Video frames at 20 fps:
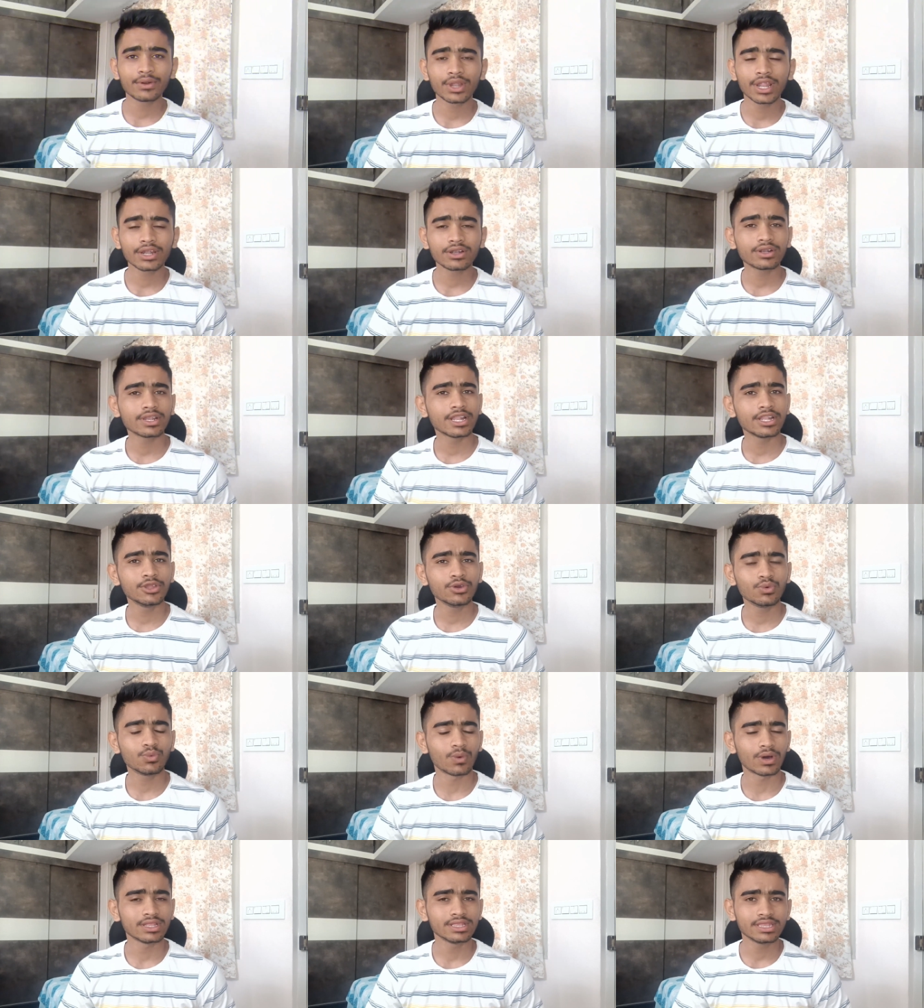would like to tell you
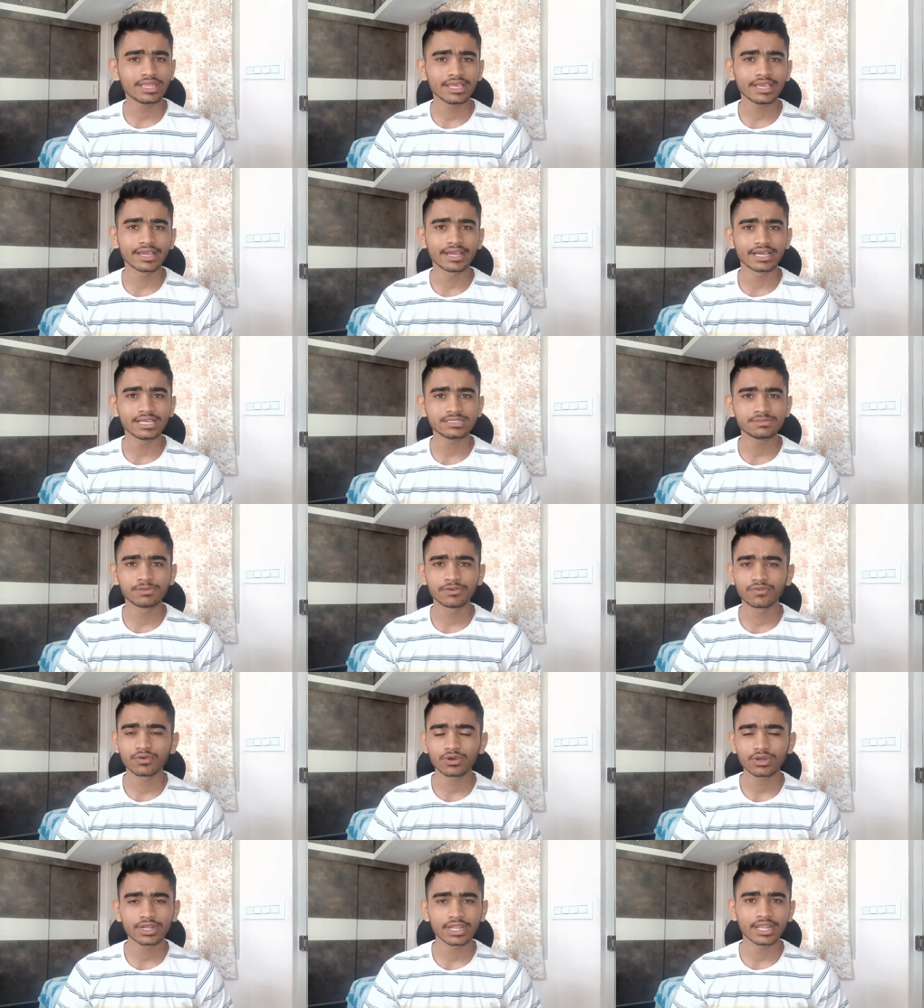one thing guys
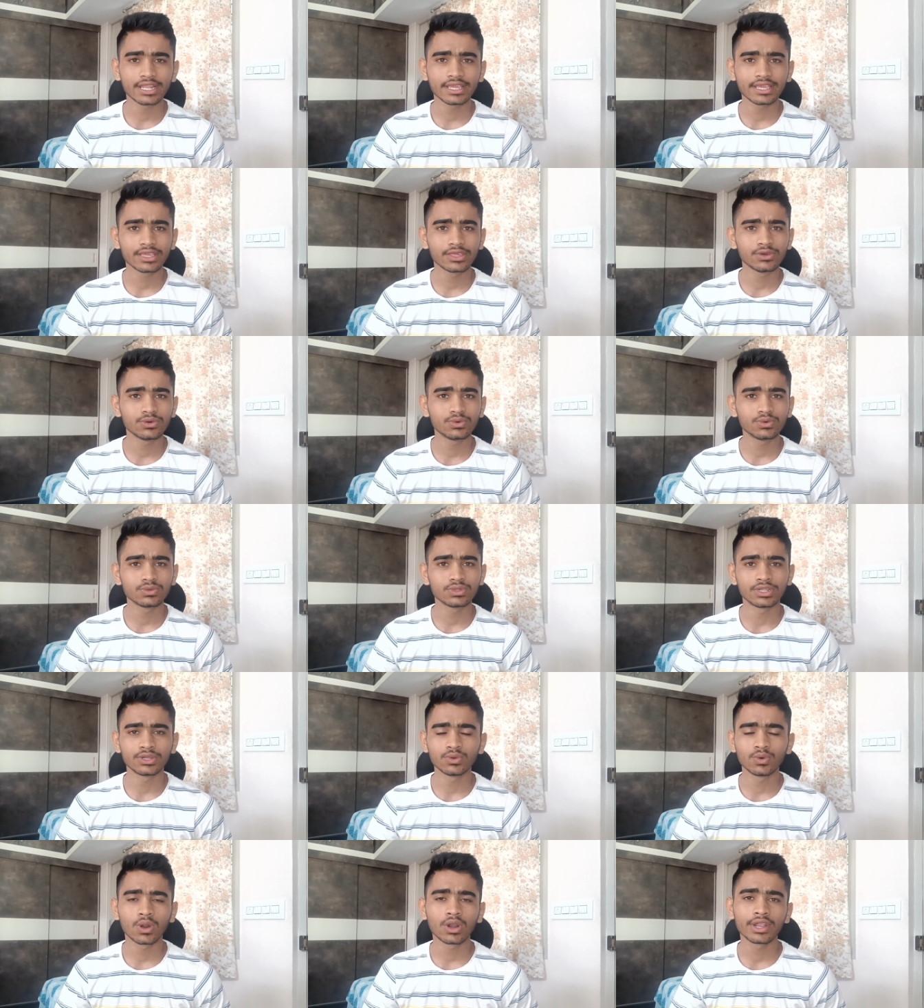before telling you the
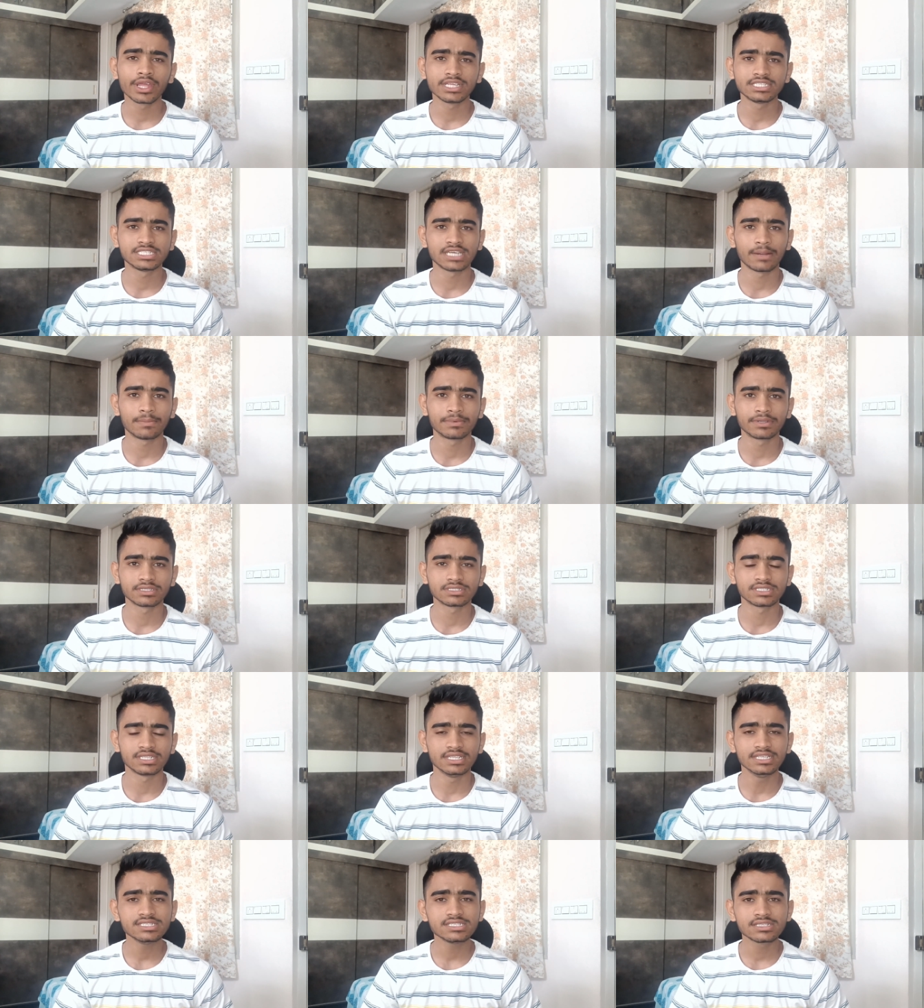do or die chapters
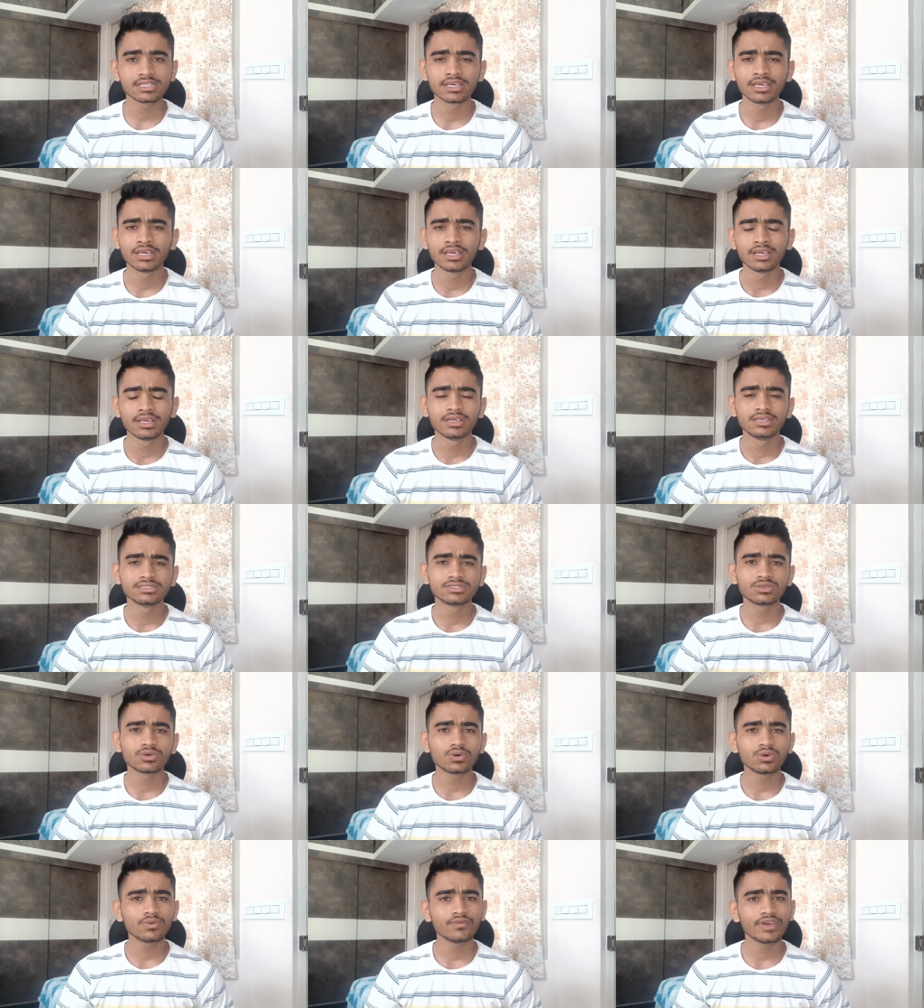list.
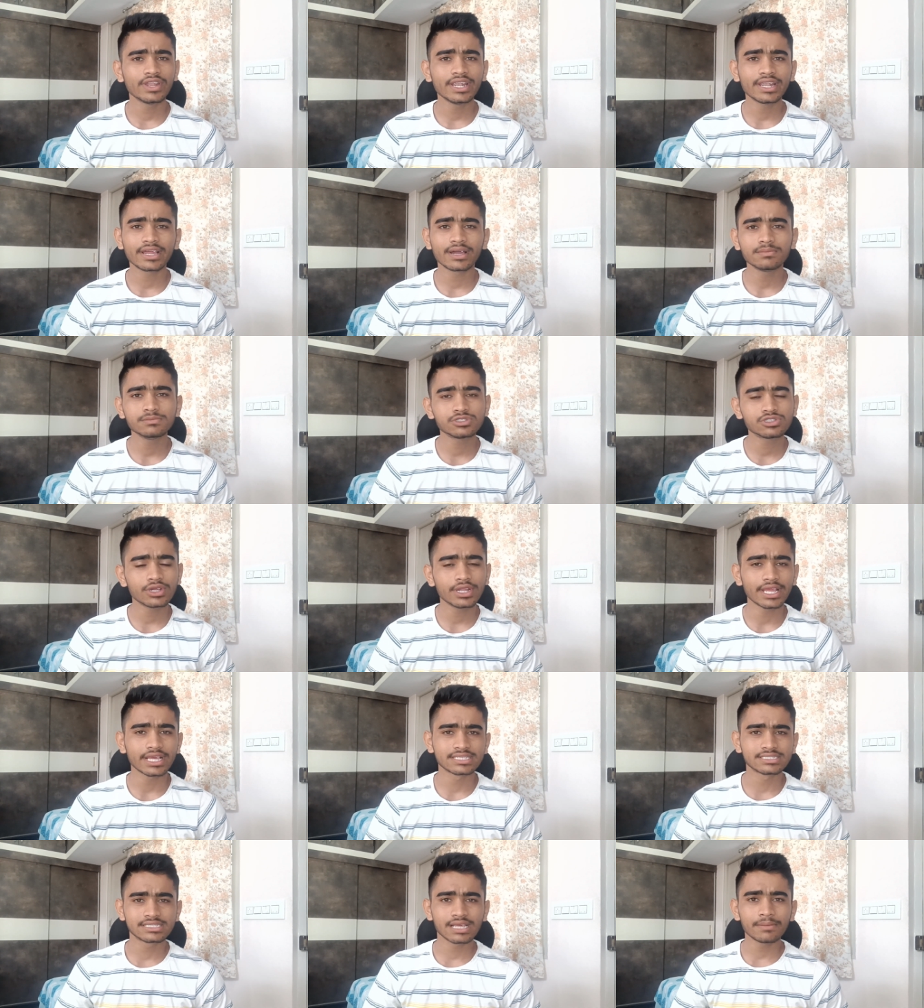So when it comes to an
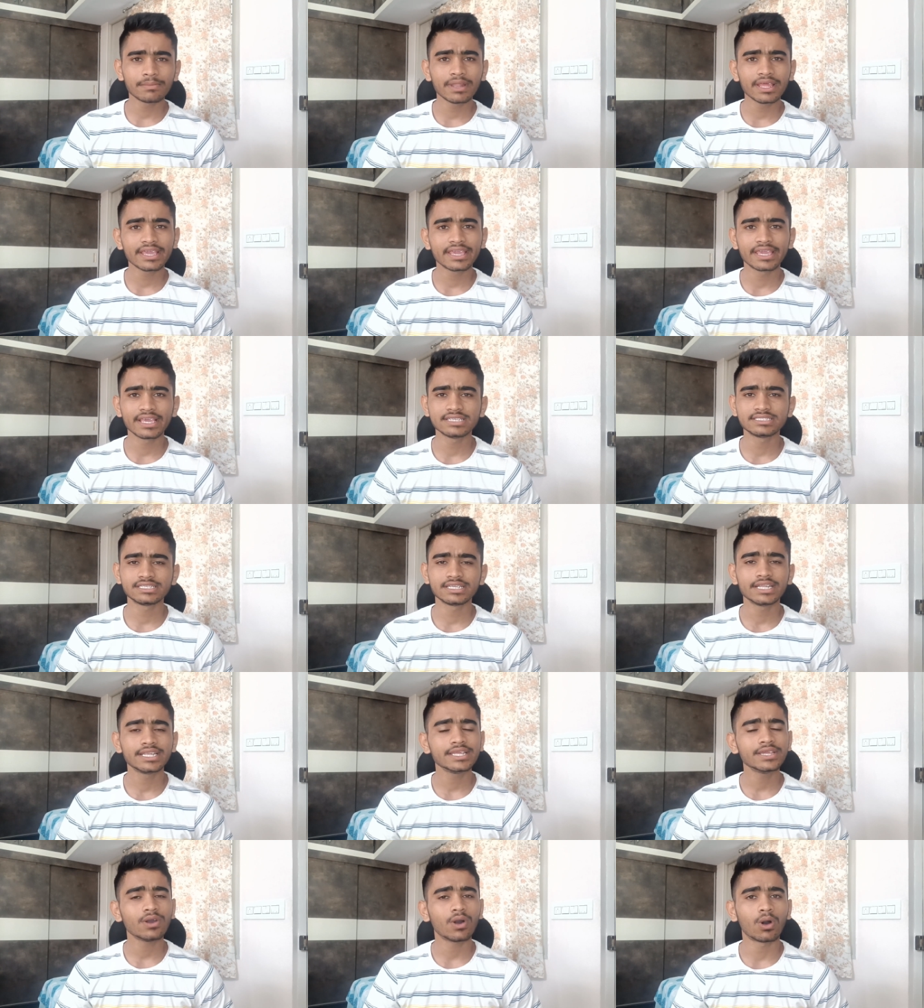exam like
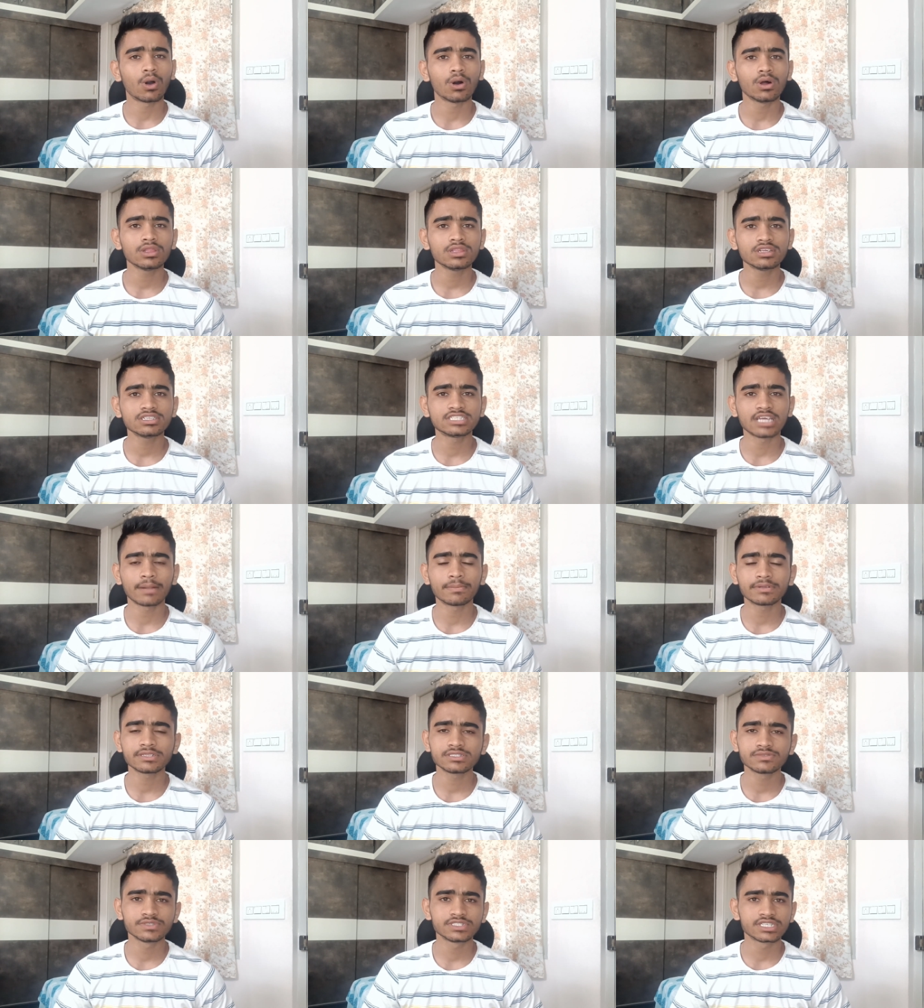KCET all the
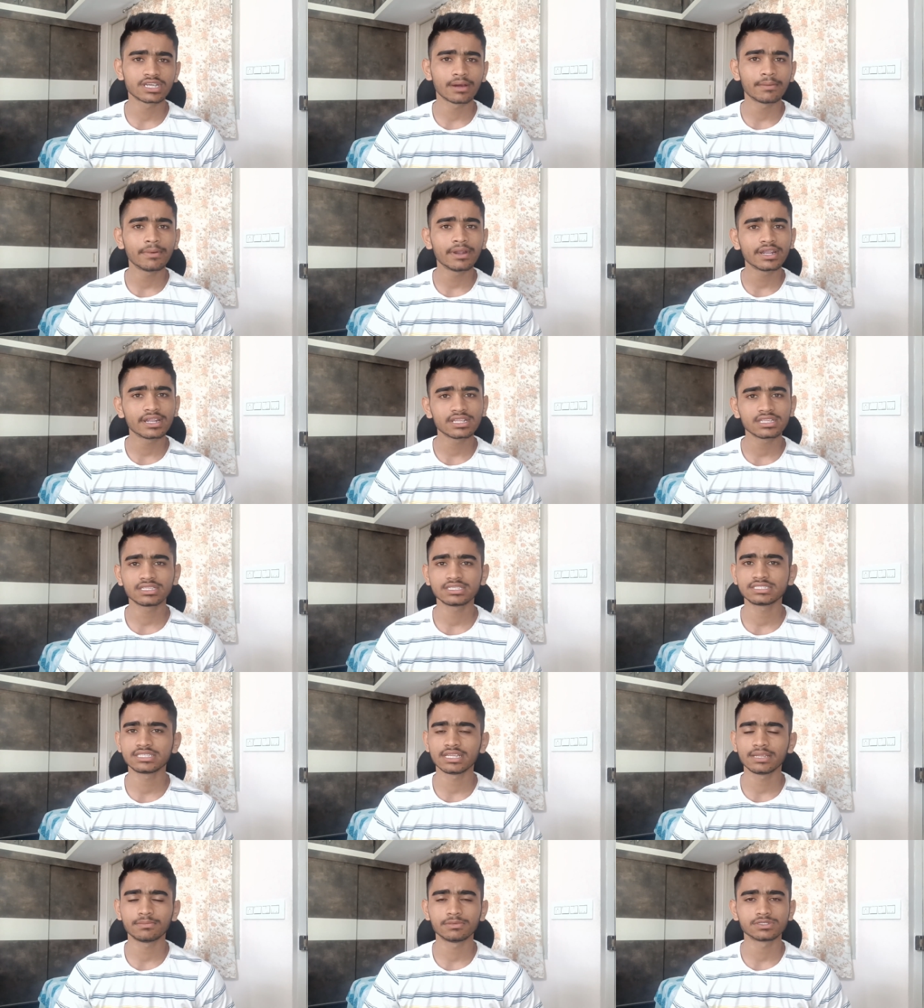chapters which come under the
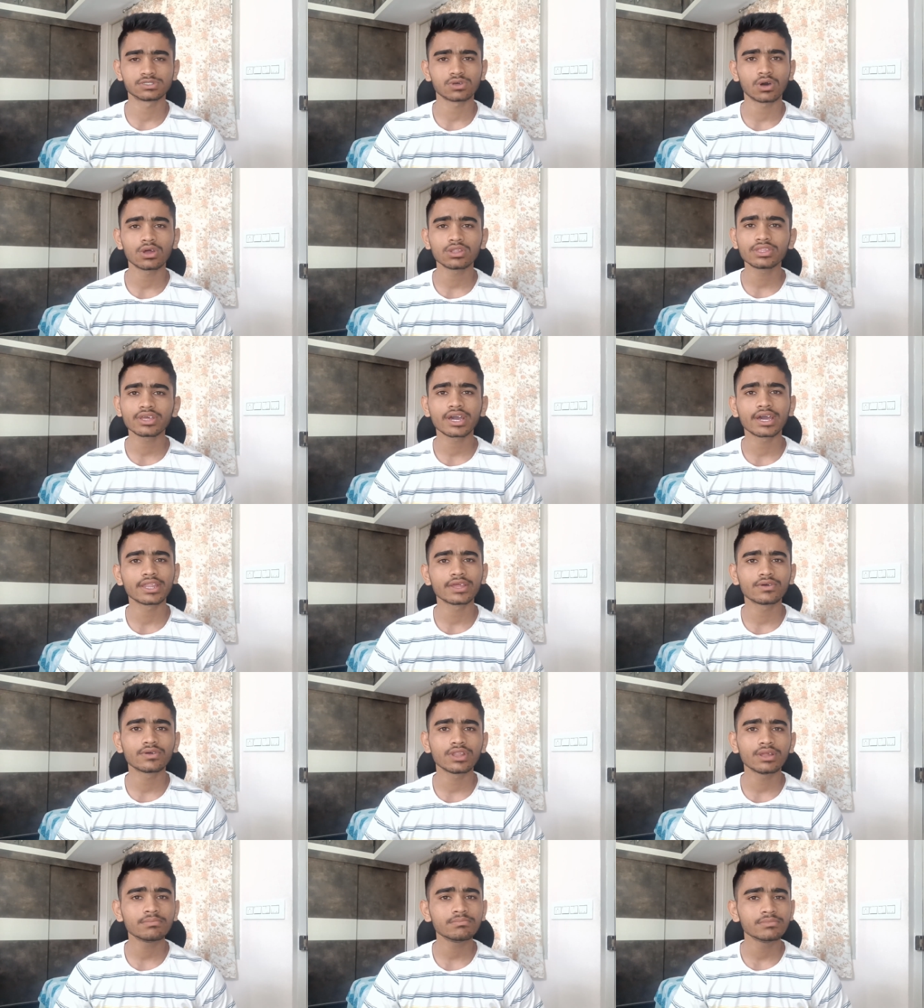syllabus or the
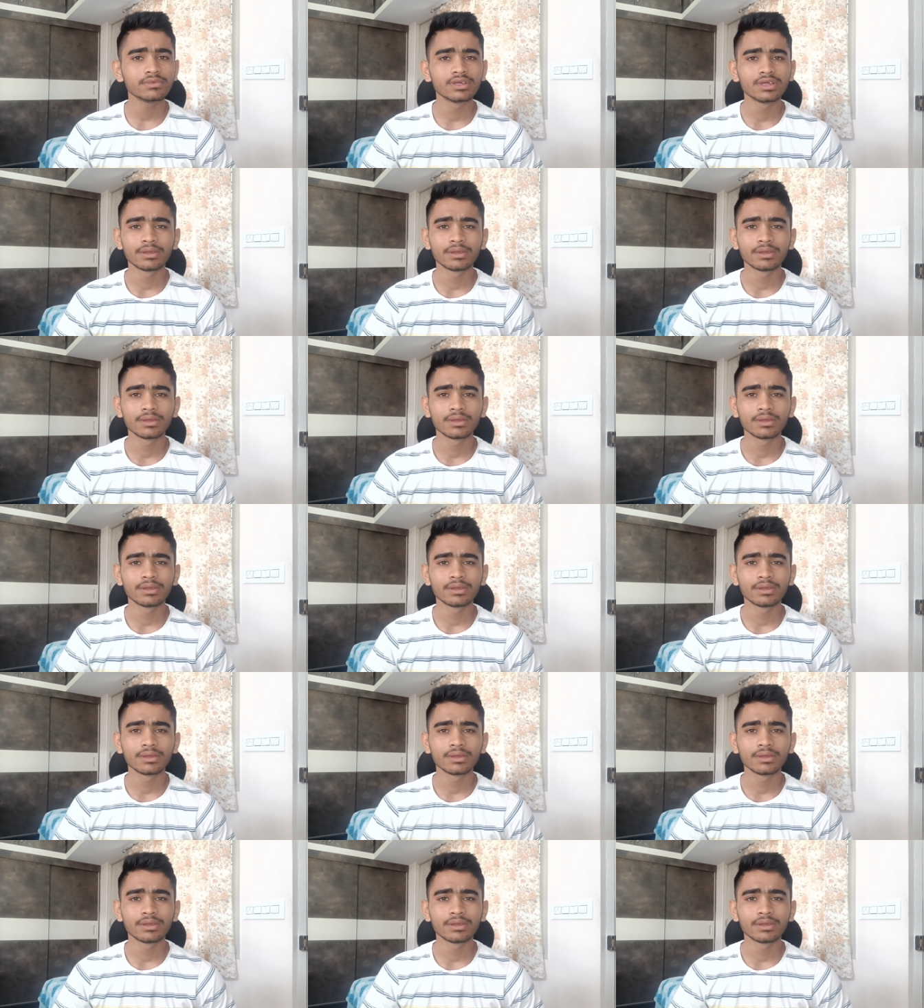curriculum